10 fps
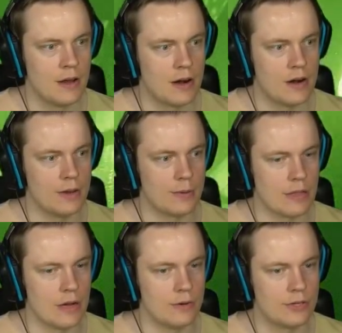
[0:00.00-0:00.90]
Are you
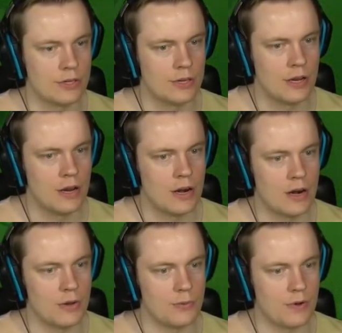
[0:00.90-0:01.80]
close?
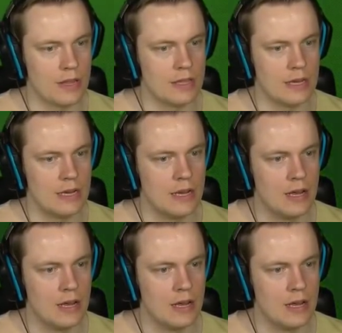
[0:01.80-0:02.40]
Are you friendly?